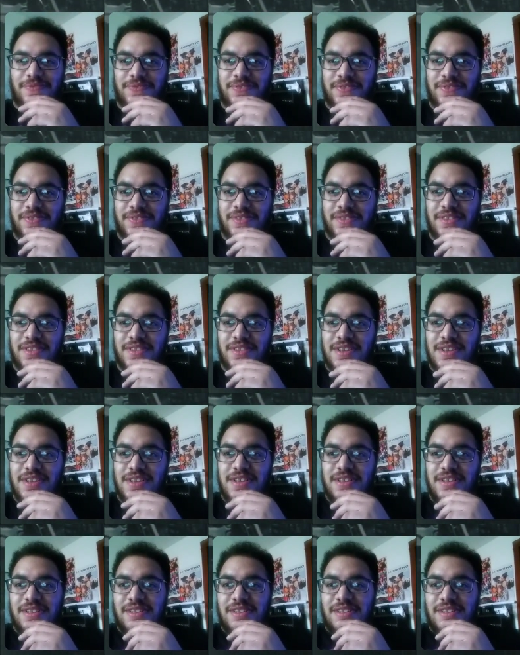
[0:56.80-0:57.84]

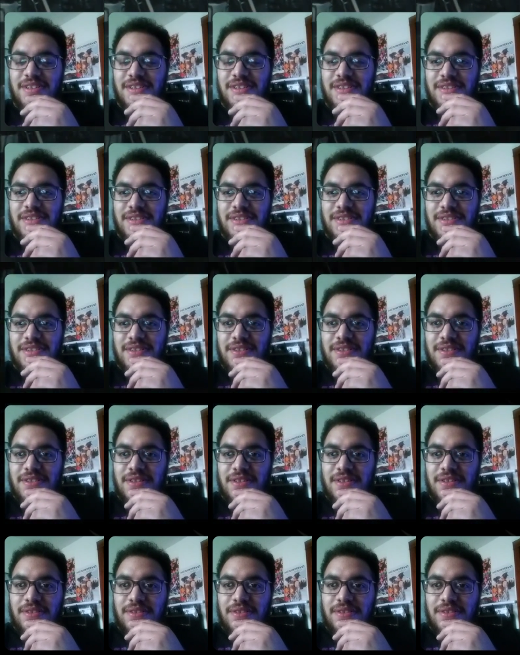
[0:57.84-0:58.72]
[no speech]